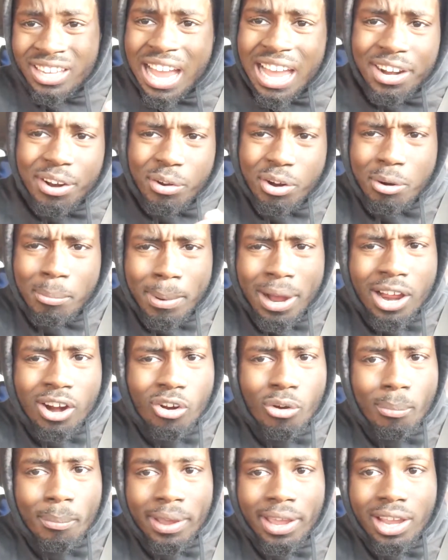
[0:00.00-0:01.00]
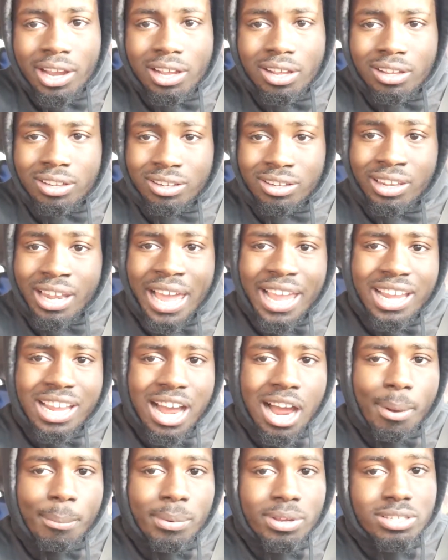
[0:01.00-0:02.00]
Y'all know the motto, man. Like,
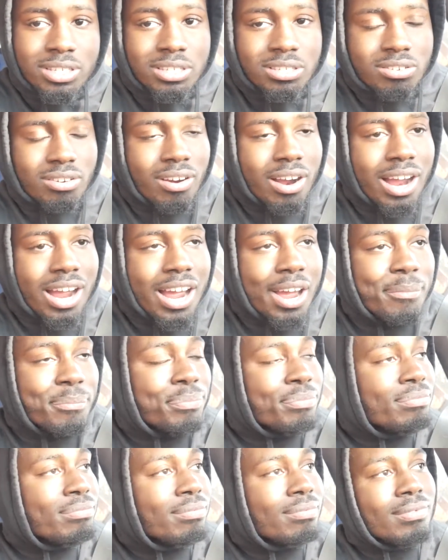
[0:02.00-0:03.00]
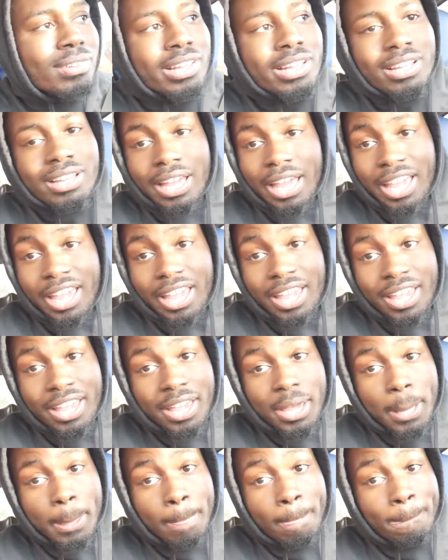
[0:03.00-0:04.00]
comment, subscribe,
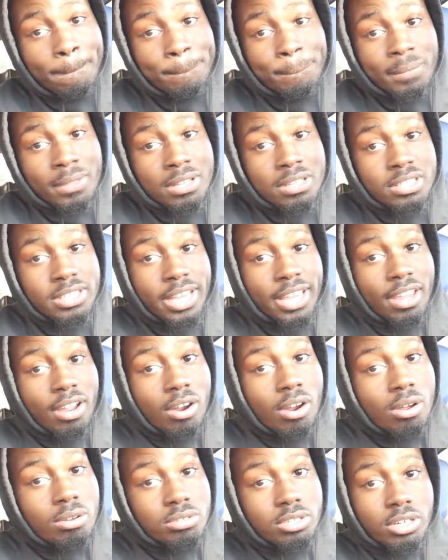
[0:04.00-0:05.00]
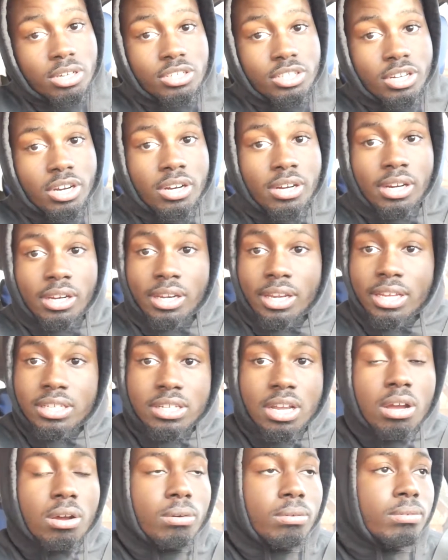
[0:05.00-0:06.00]
and take y'all on to the journey.
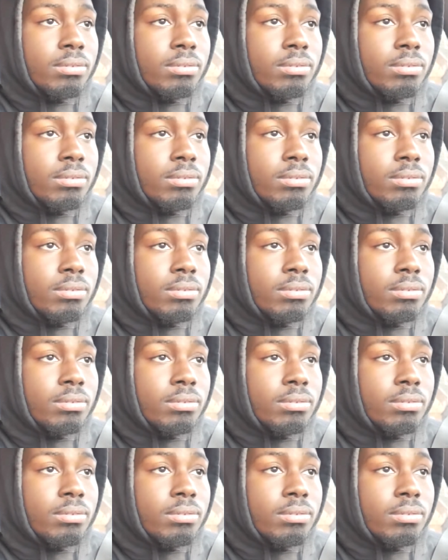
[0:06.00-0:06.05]
Let's go.